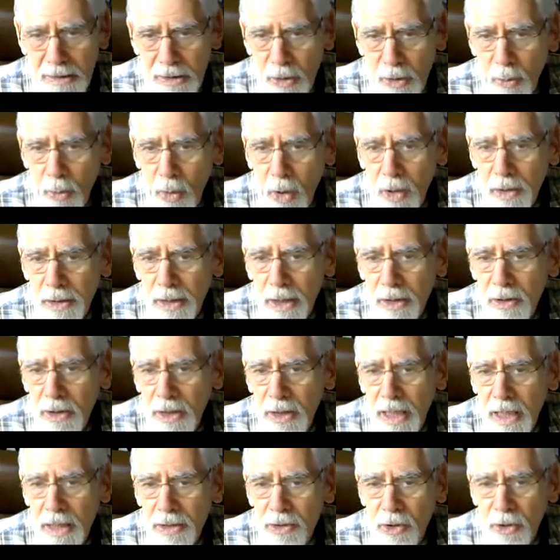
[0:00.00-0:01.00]
do all the other
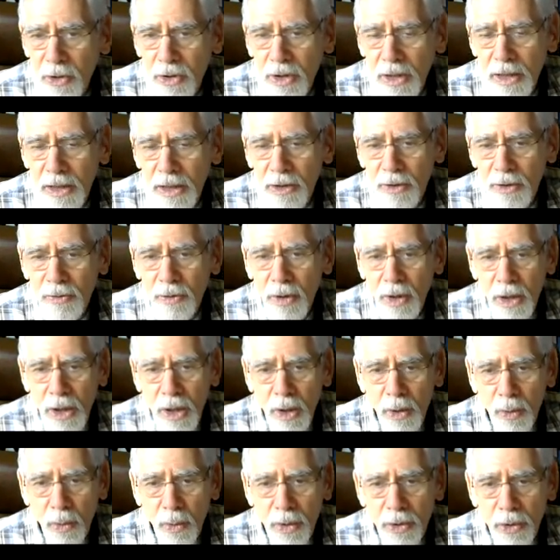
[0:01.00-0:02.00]
kinds of things
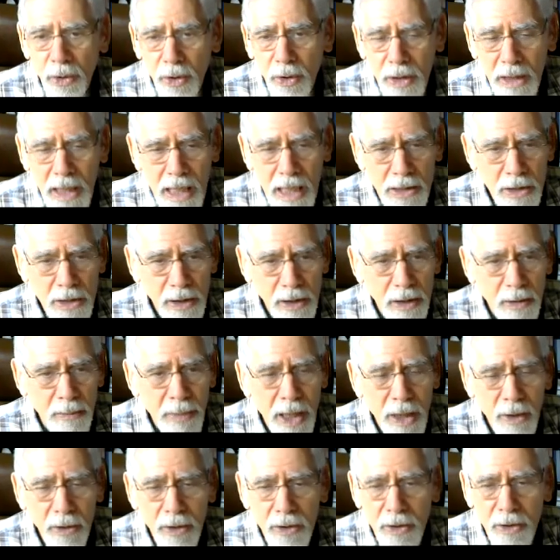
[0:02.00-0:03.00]
with your
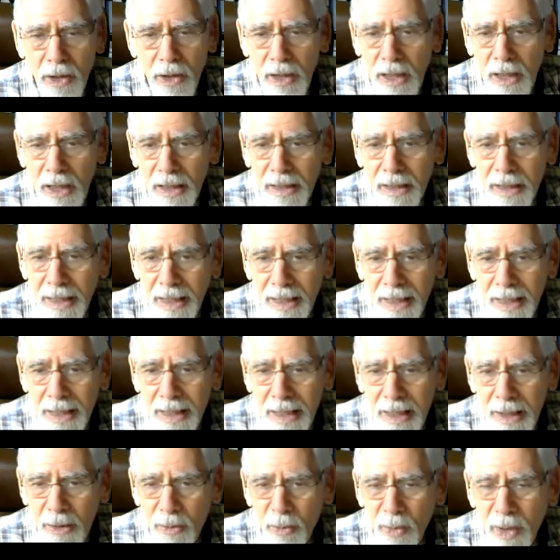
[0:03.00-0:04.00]
gasoline-powered car,
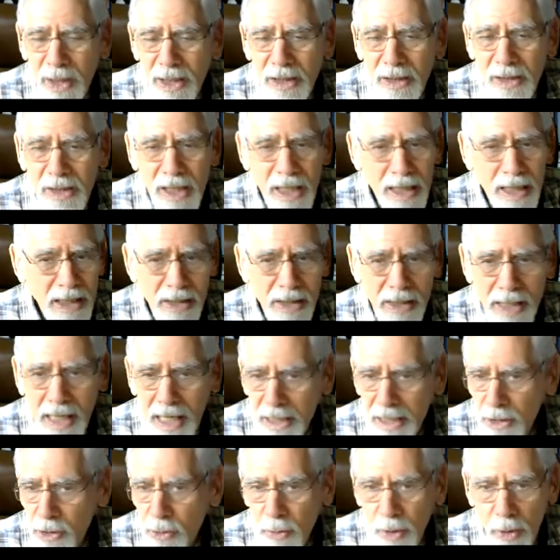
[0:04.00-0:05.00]
when none of
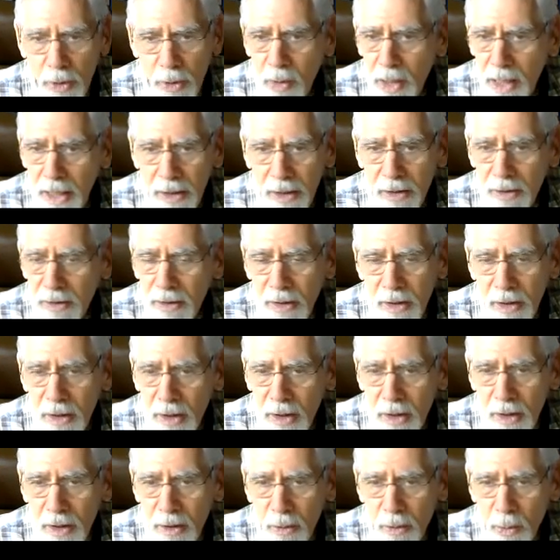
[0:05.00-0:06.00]
that is required
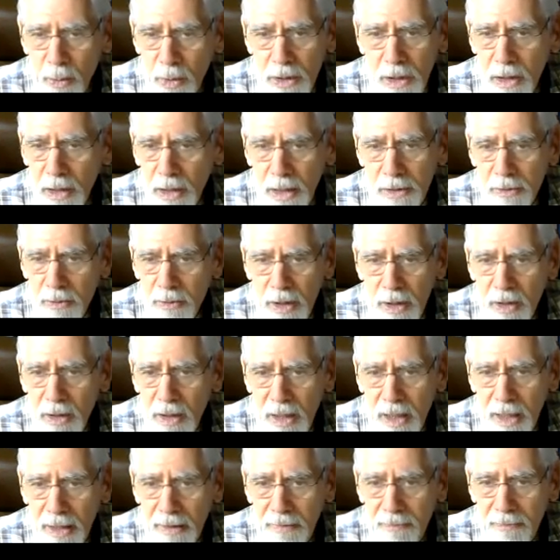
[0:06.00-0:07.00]
with an electric
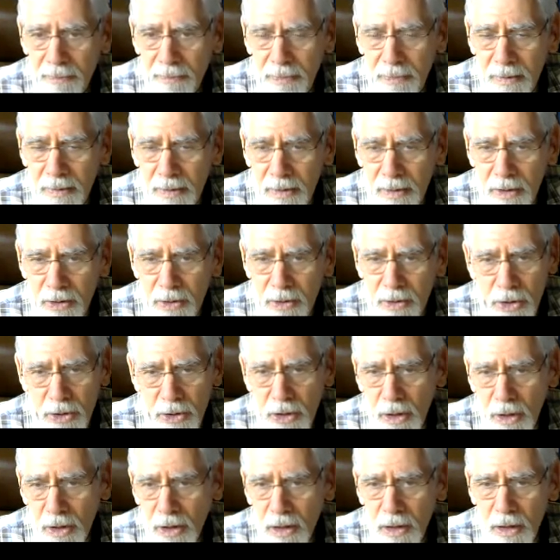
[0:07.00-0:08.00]
car? There's
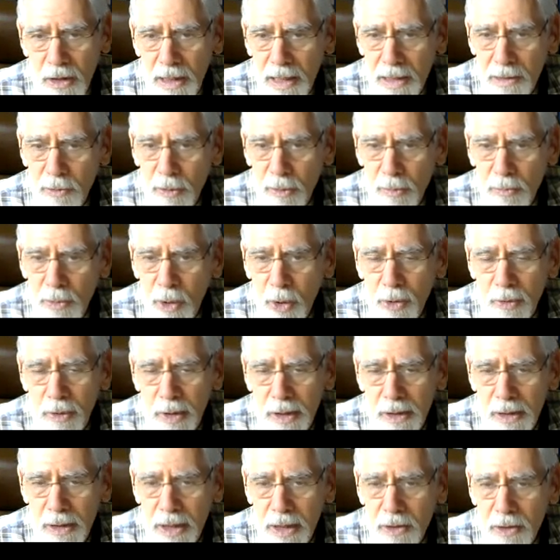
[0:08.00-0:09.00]
just a little electric
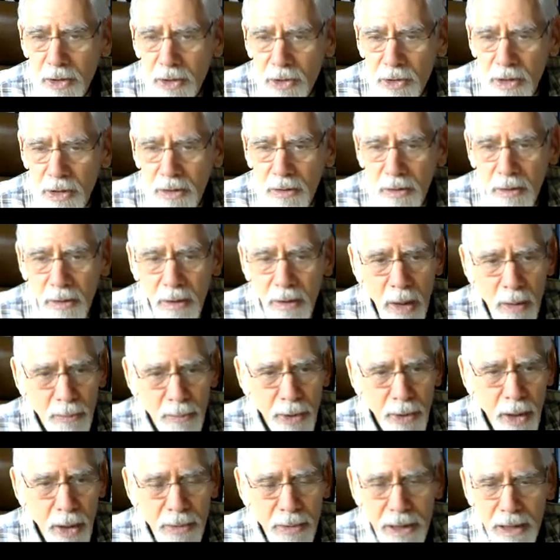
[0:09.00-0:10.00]
motor in there that's in
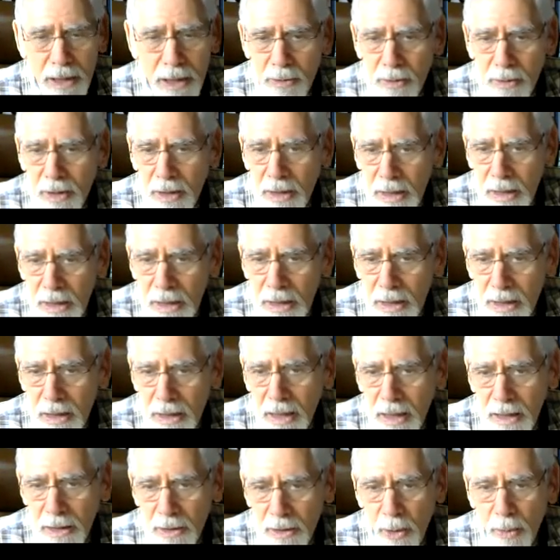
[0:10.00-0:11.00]
permanent
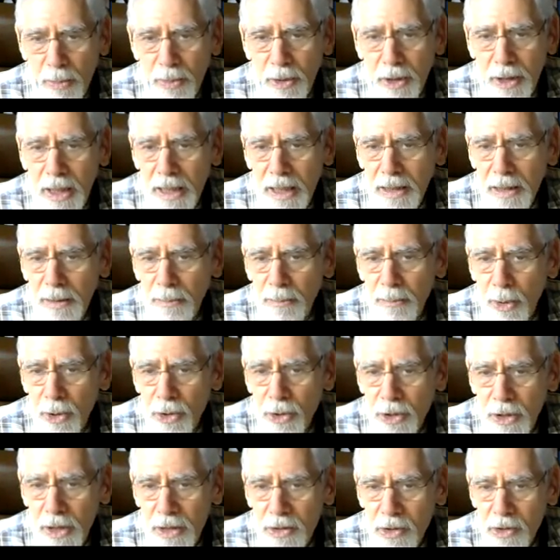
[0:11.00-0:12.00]
lubricated
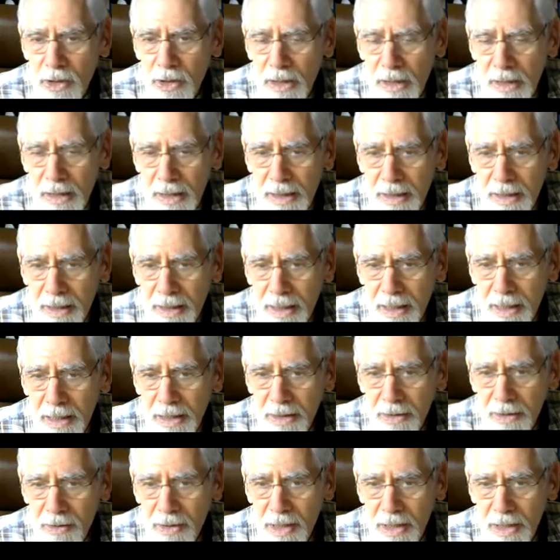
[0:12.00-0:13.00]
bushings
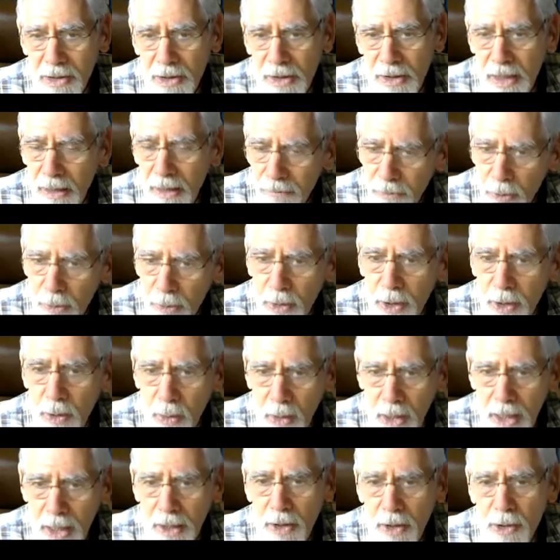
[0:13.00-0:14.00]
that never
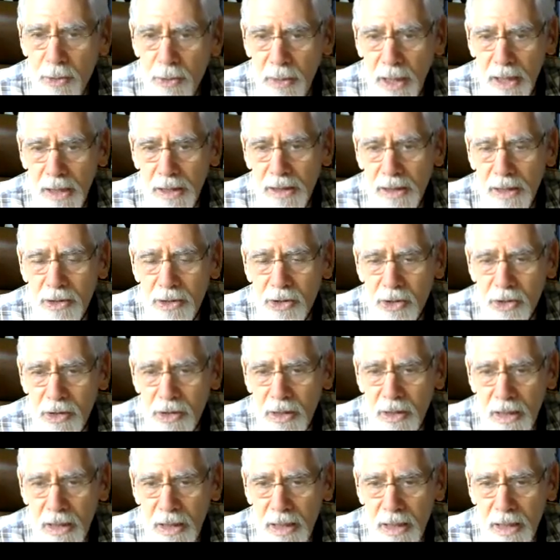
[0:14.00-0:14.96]
requires maintenance.